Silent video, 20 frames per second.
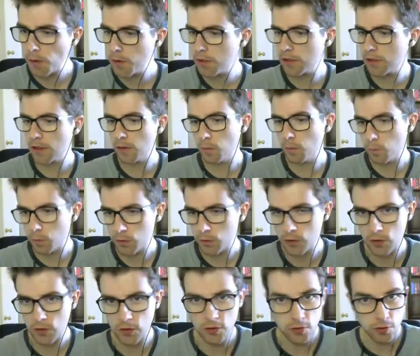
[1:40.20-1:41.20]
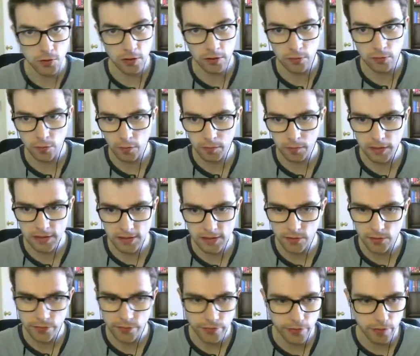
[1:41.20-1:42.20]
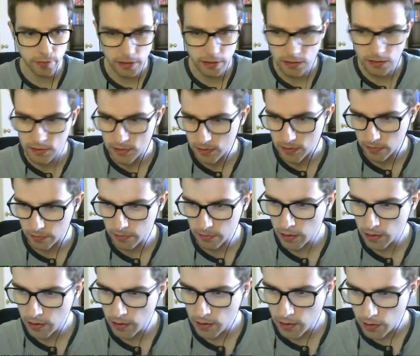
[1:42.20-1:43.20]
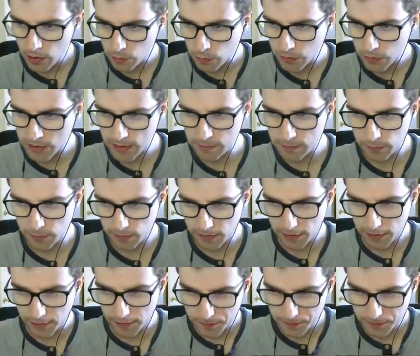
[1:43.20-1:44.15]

and then we'll just try to do our best and hope for the best. So we'll see about that.